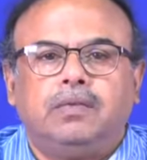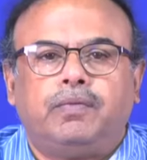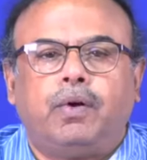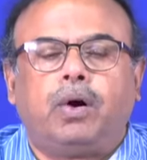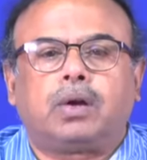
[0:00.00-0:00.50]

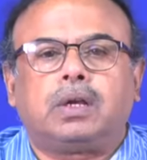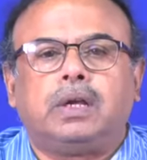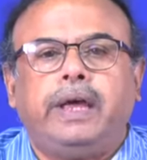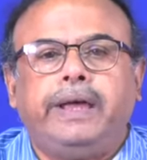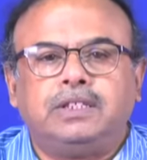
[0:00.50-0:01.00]
for
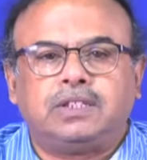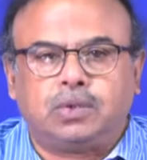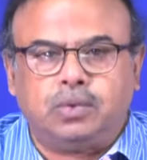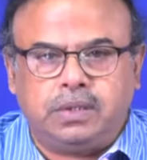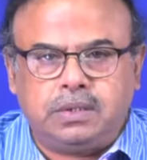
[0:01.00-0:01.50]
n
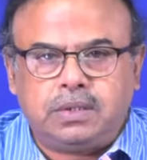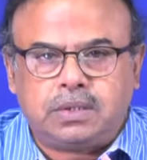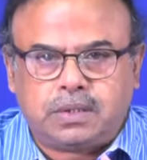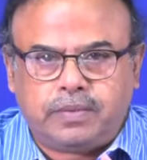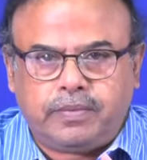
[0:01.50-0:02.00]
students,